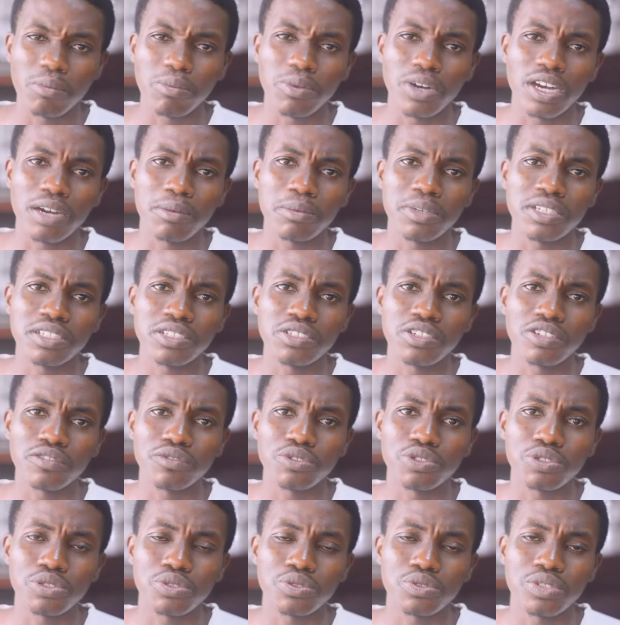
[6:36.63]
But how many of
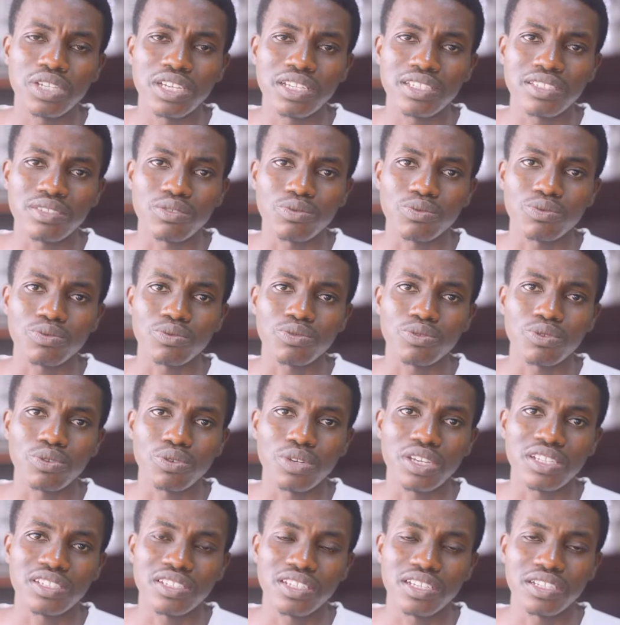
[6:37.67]
those students
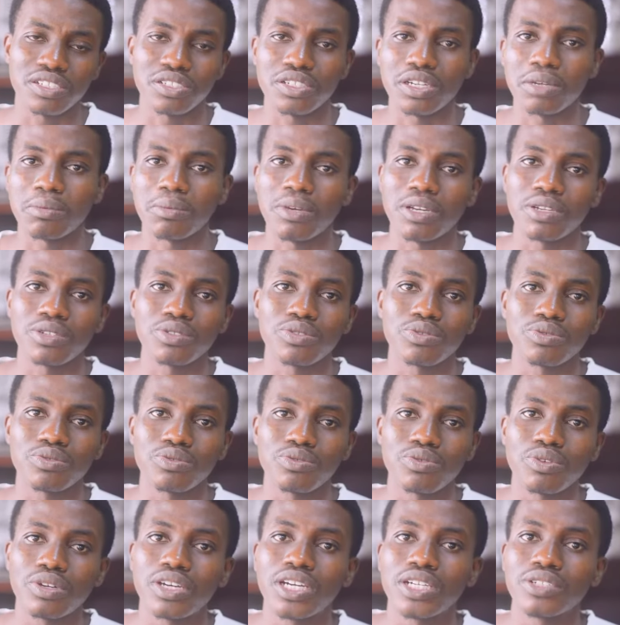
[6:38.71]
go at the extra mile
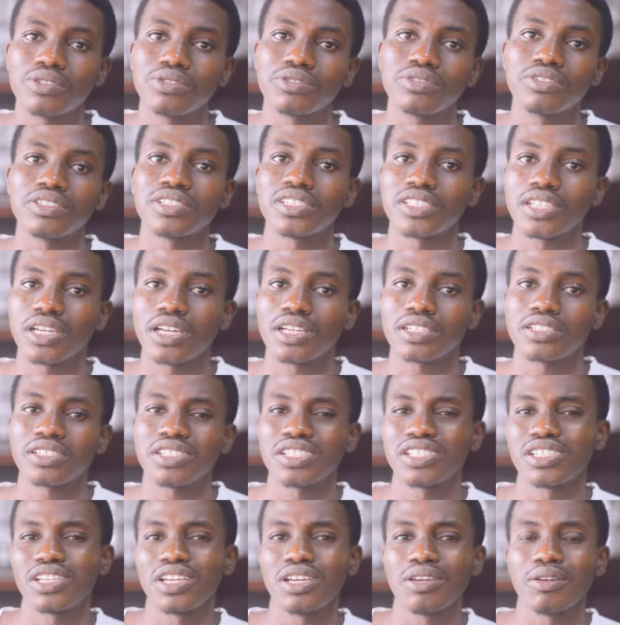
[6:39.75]
to go and do
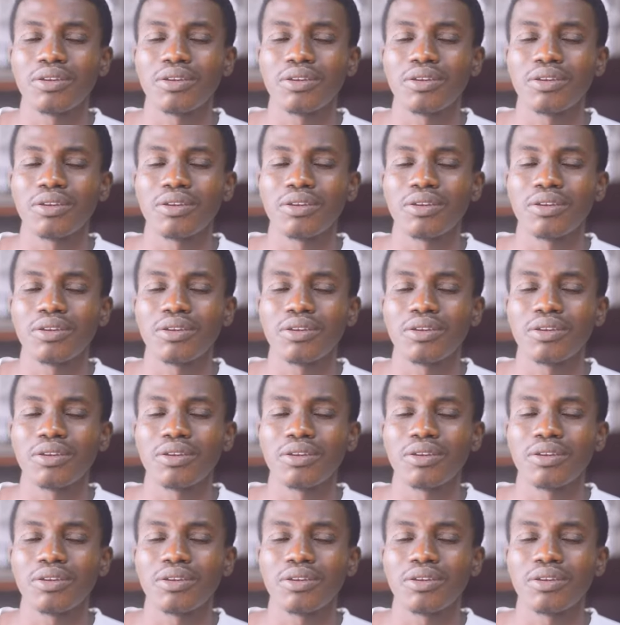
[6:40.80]
research